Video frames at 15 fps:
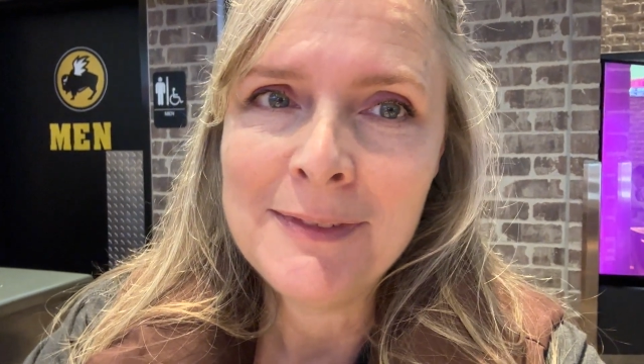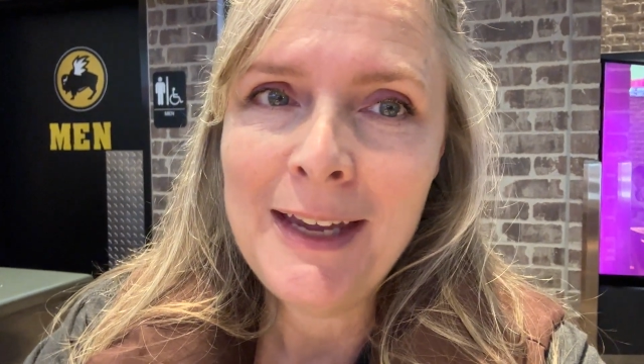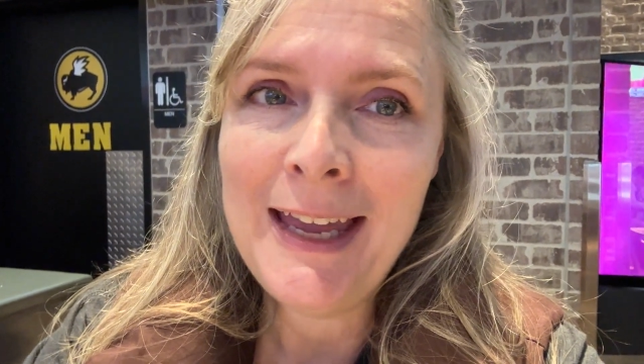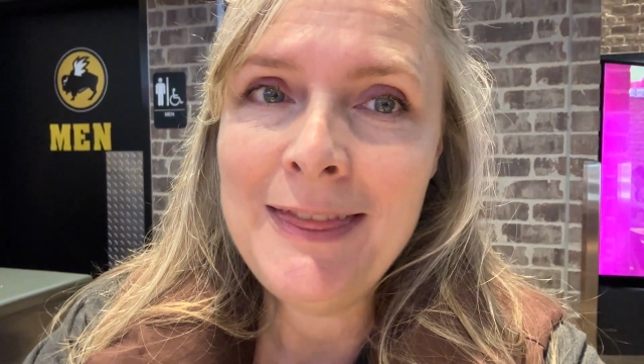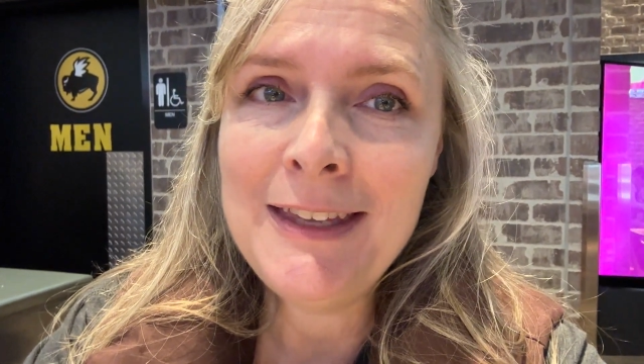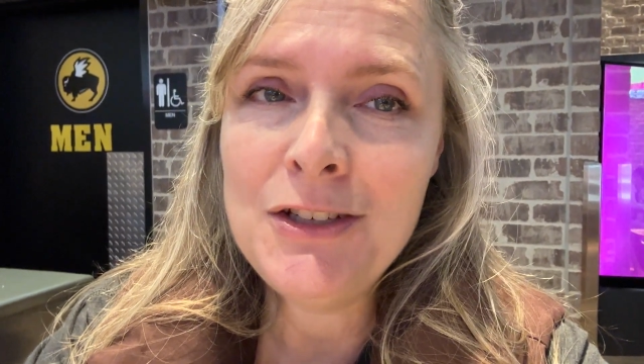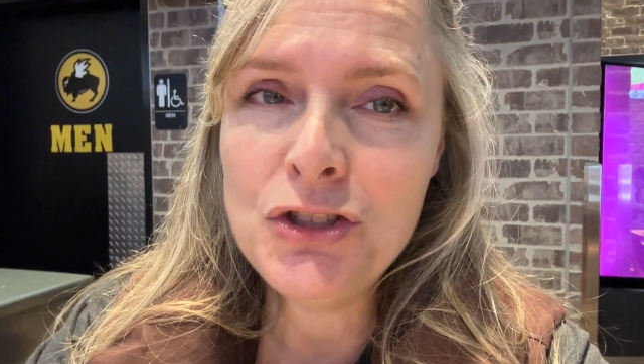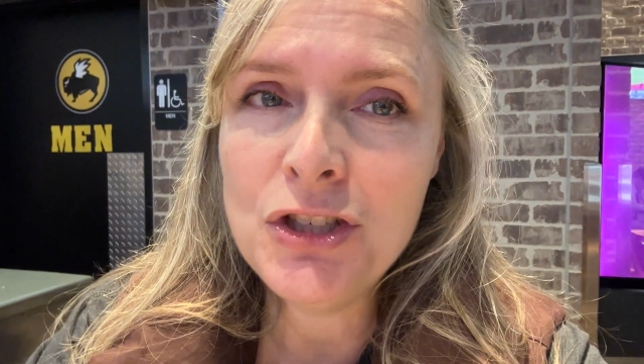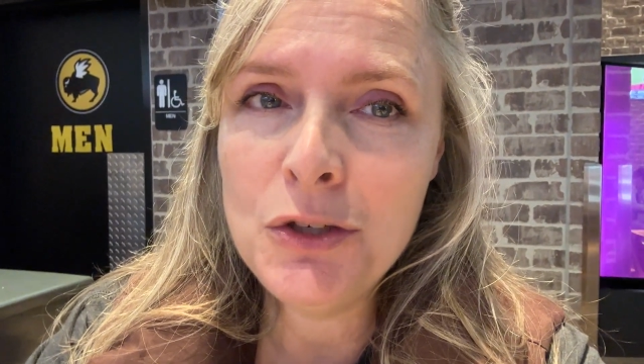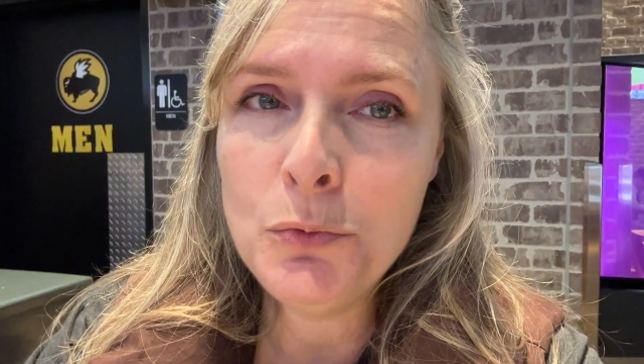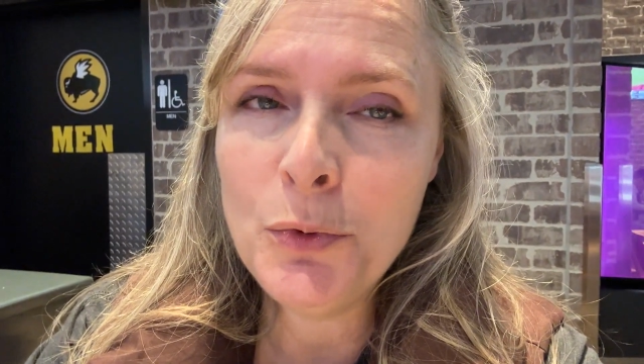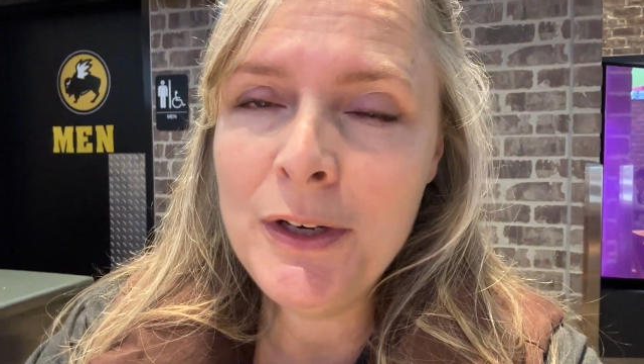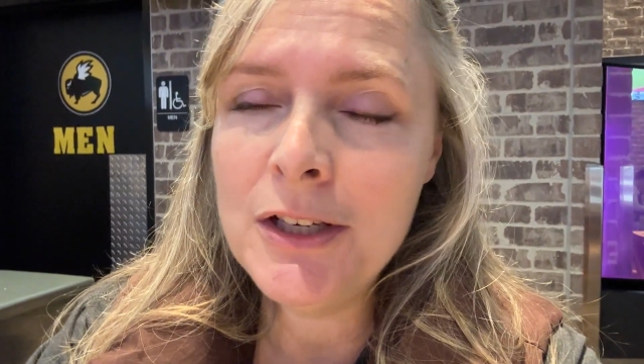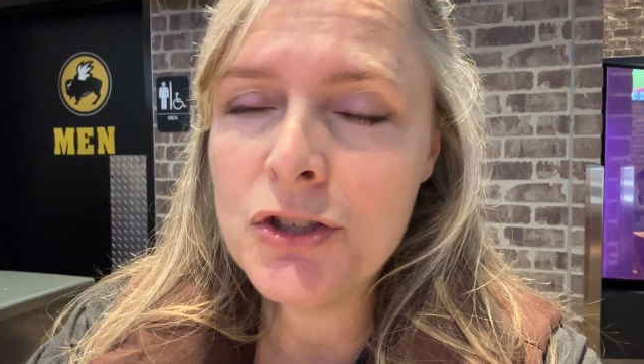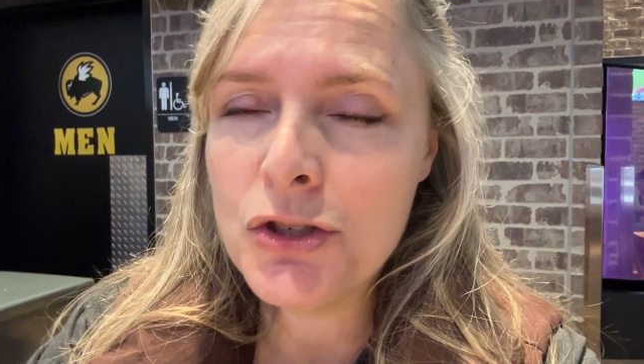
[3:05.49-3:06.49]
And then she
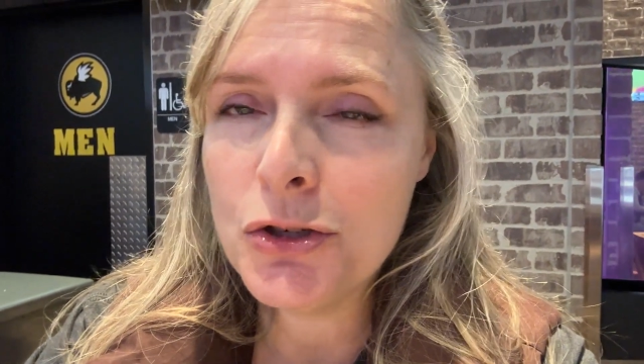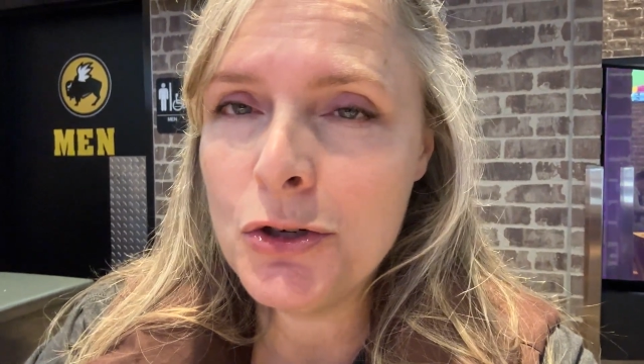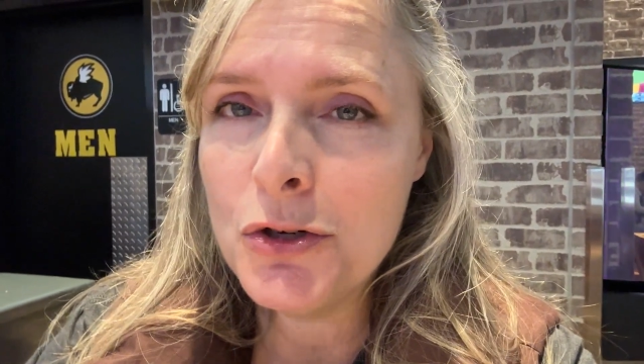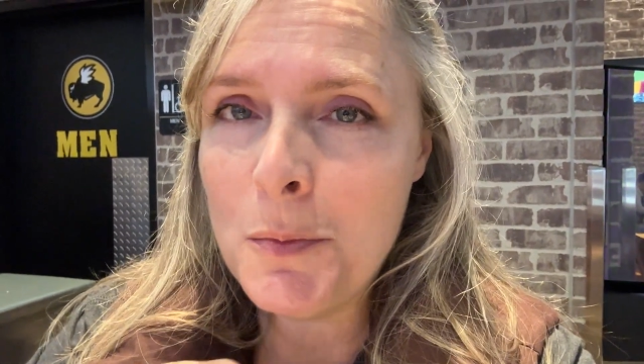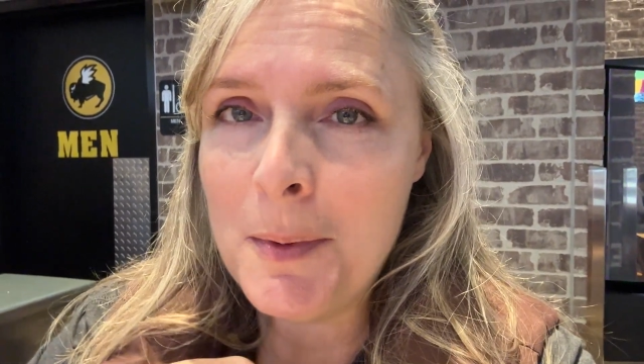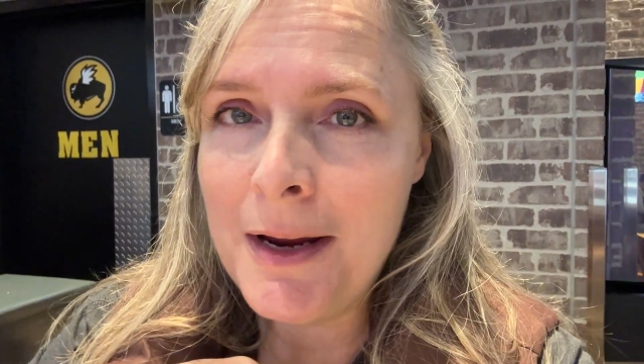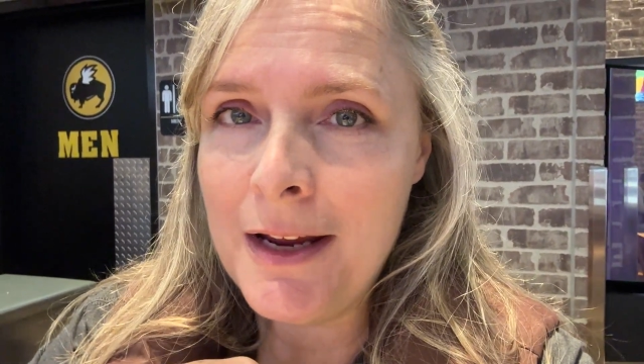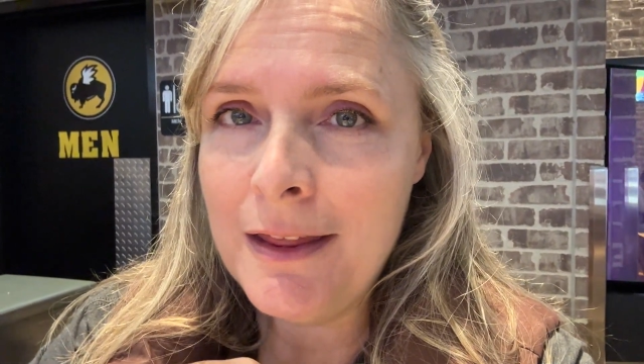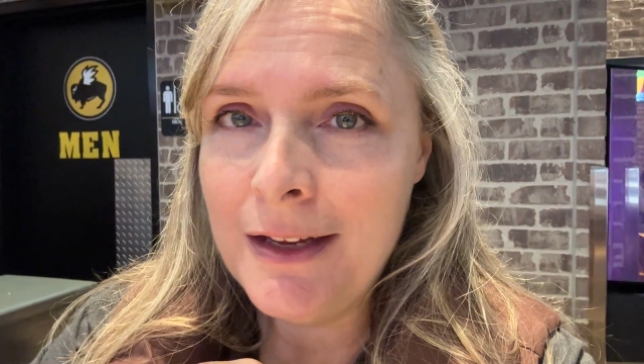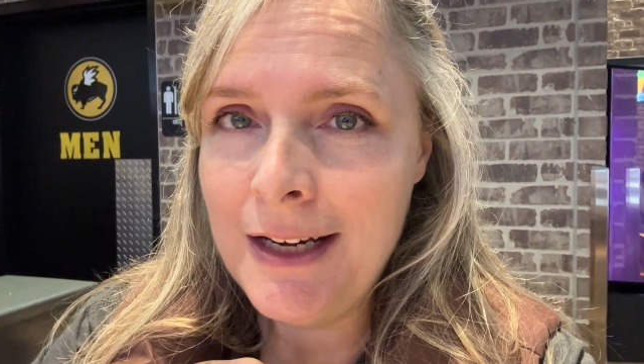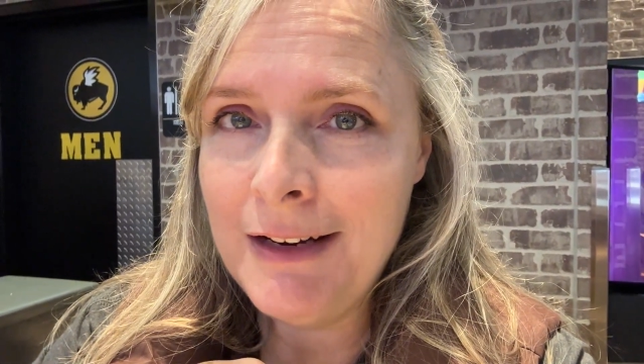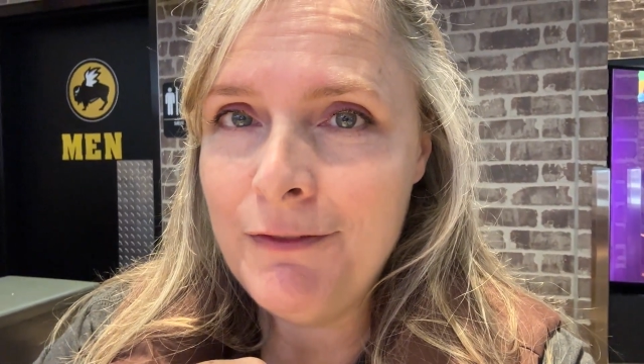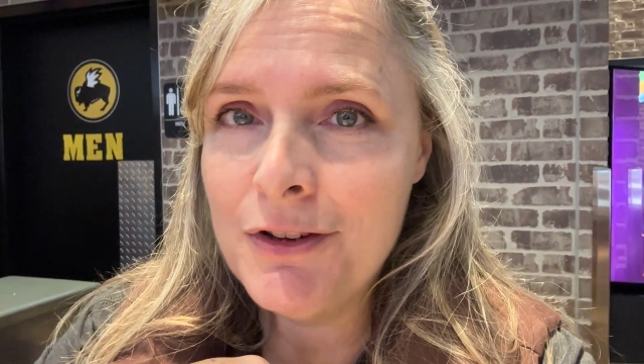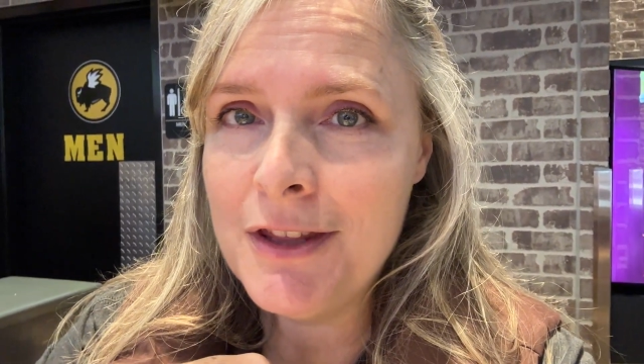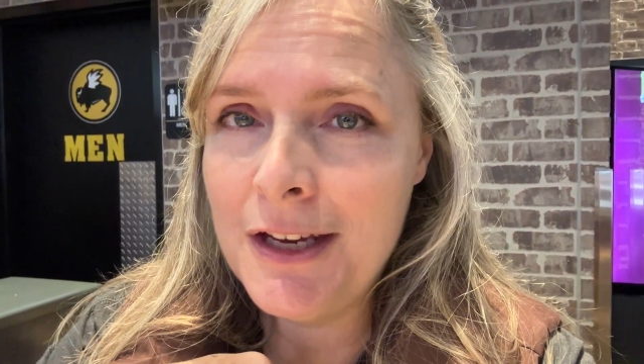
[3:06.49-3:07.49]
reassured me that
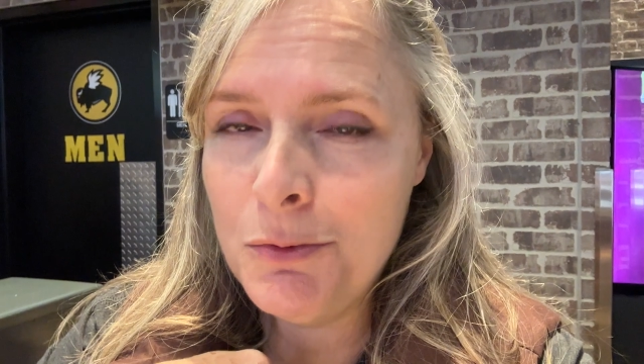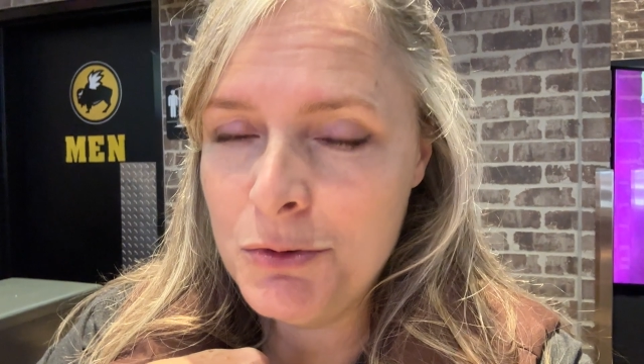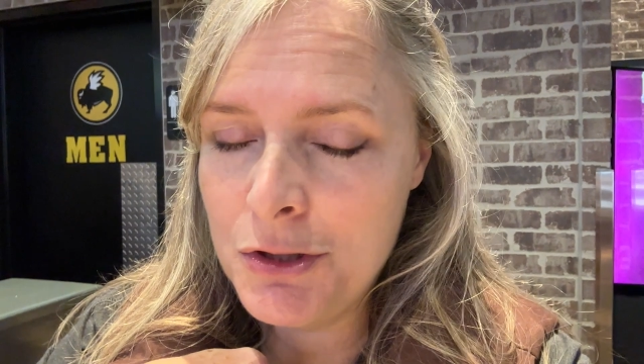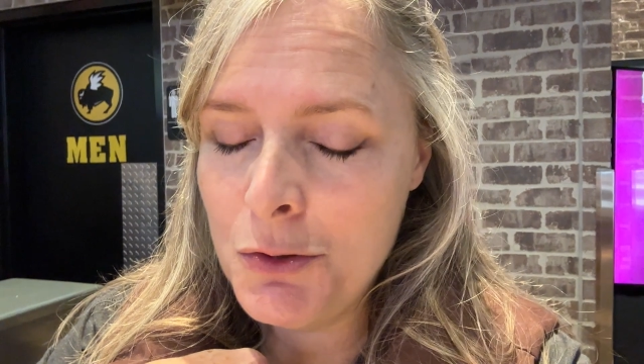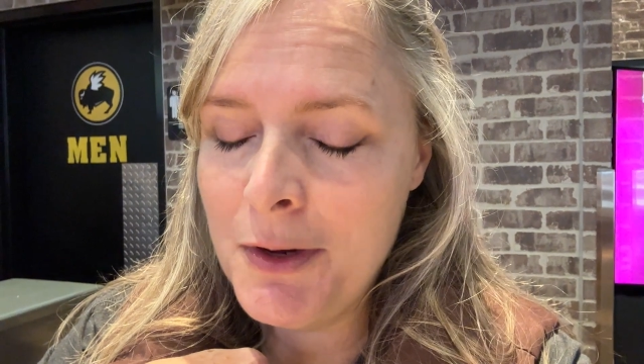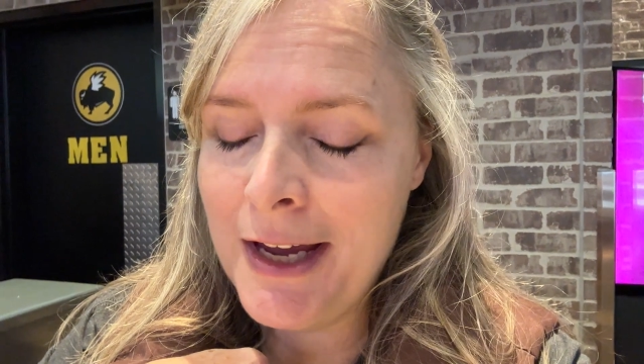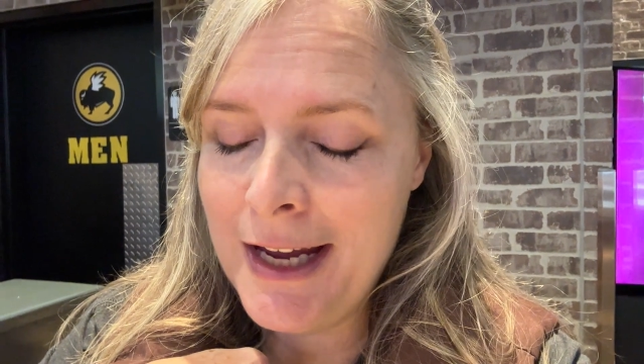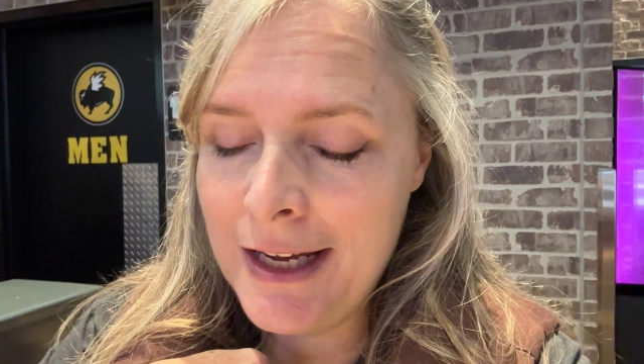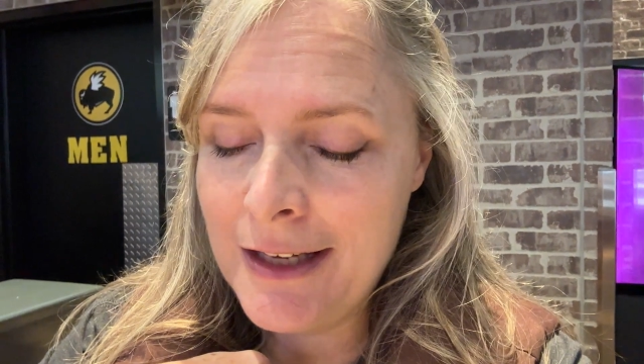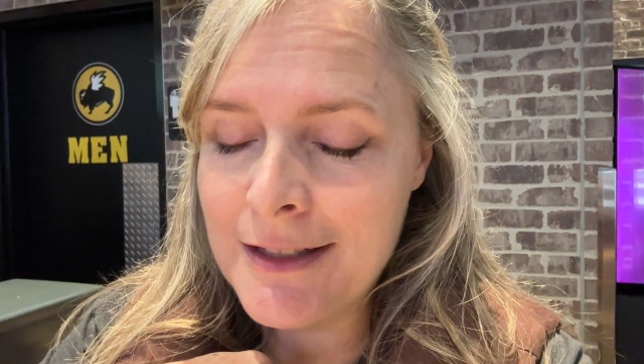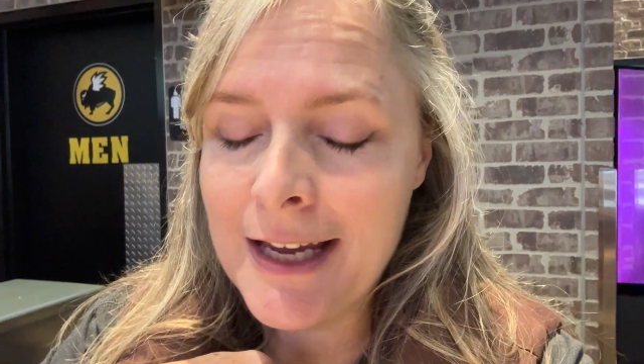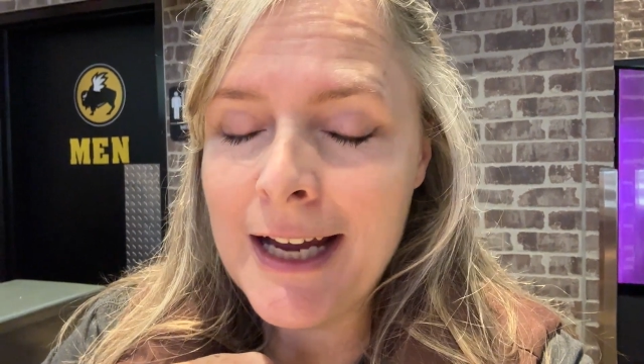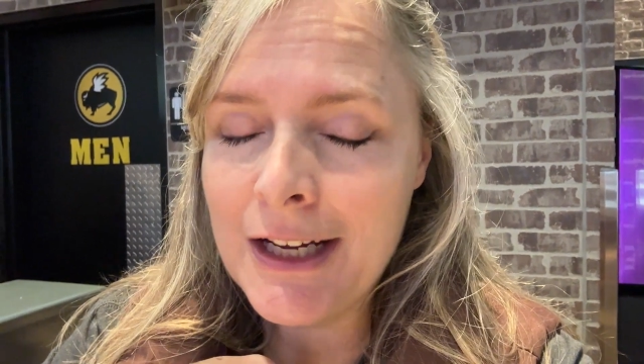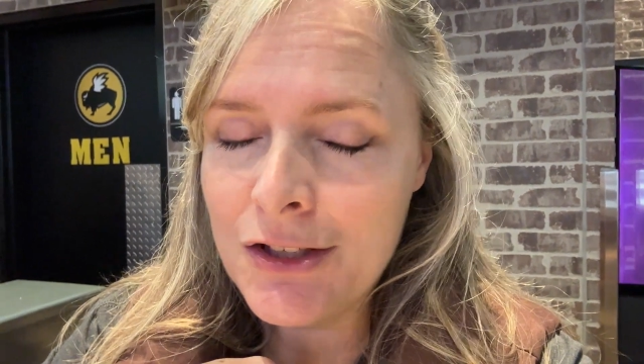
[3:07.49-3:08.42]
everything was okay because I